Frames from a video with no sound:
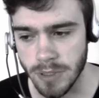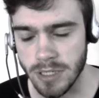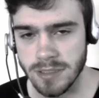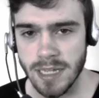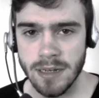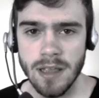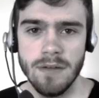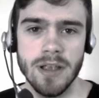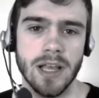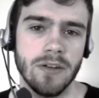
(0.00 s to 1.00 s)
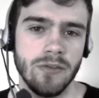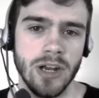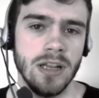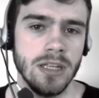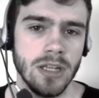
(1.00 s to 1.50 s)
because then we can
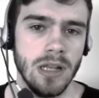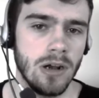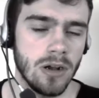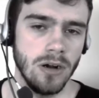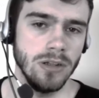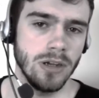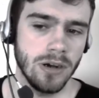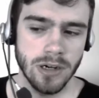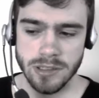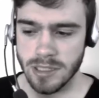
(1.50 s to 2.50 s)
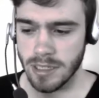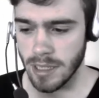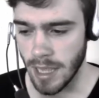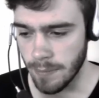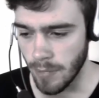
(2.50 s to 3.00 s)
finally unlock all the cards in the
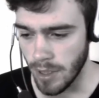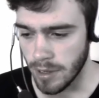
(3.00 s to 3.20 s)
game.